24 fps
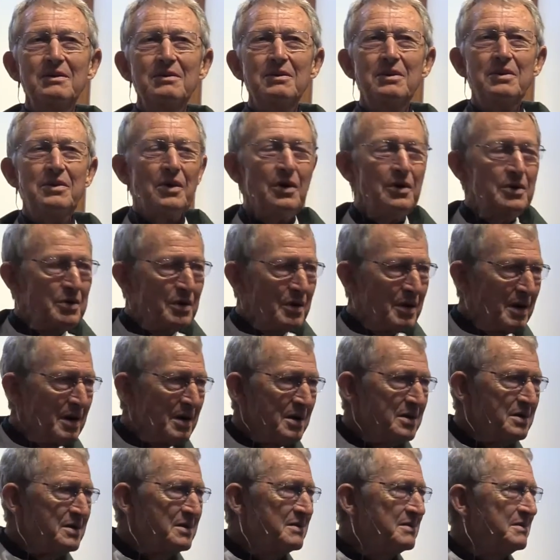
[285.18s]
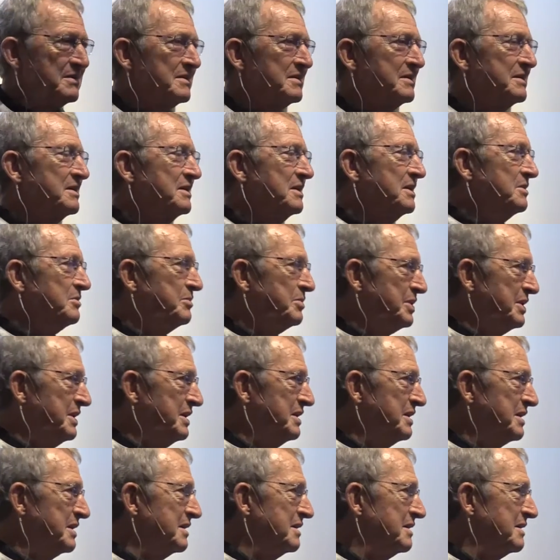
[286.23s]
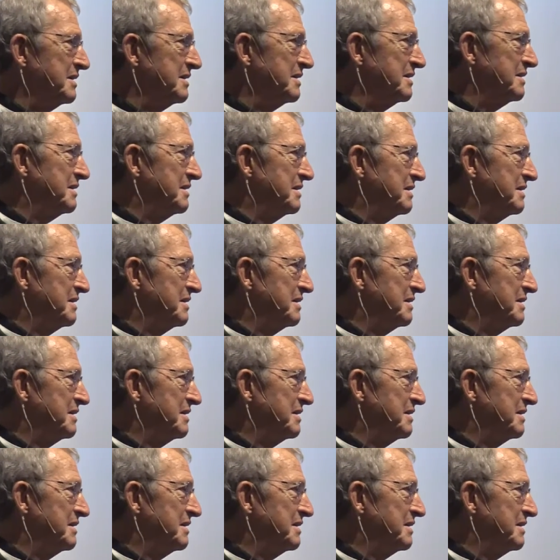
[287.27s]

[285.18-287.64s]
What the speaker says: with all your heart and being